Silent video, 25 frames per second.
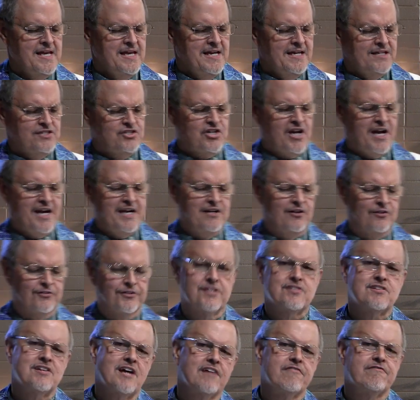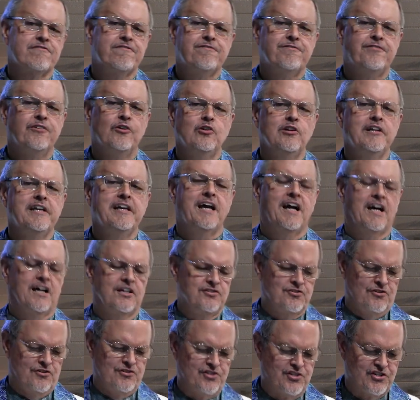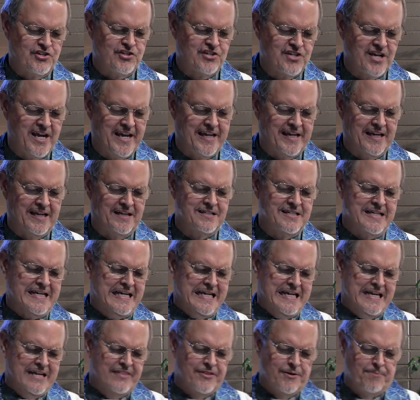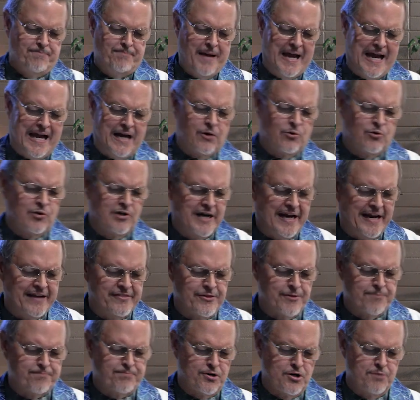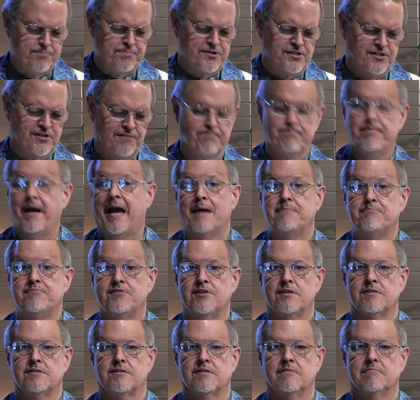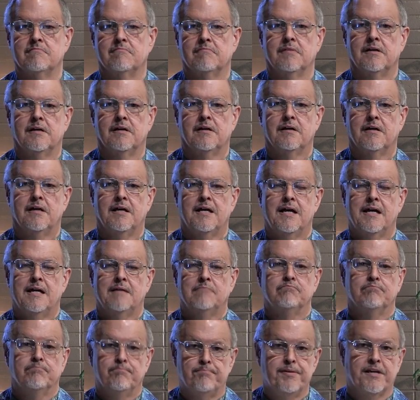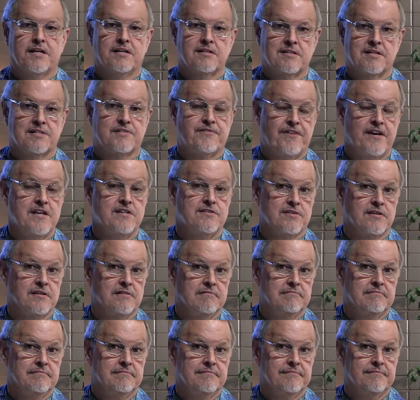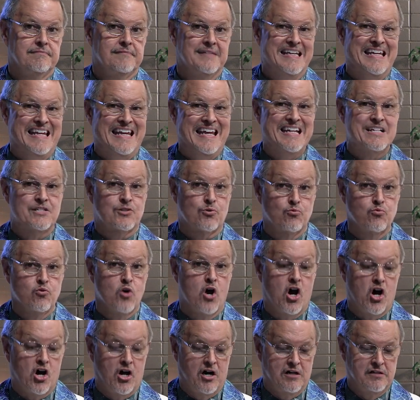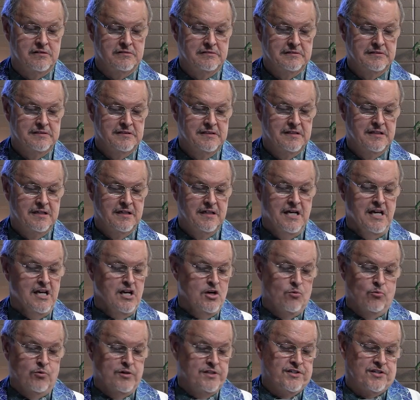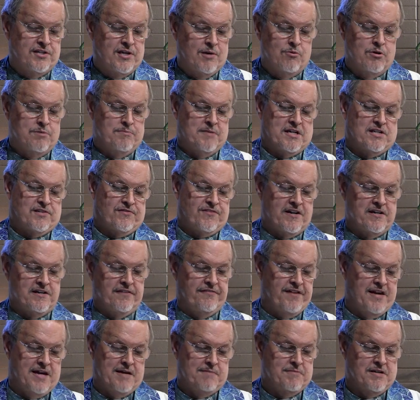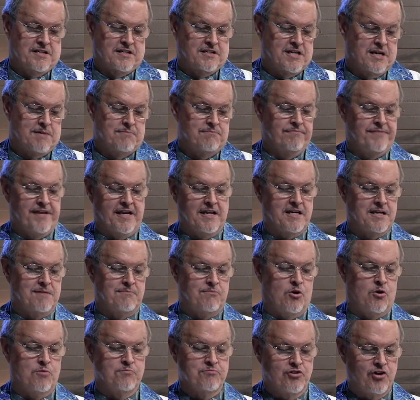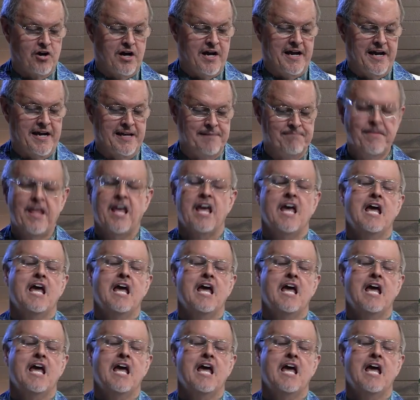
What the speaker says: A child does not fully understand the power and the purpose of baptism. Because let's face it, it's raw. When someone makes fun of them and they come home crying,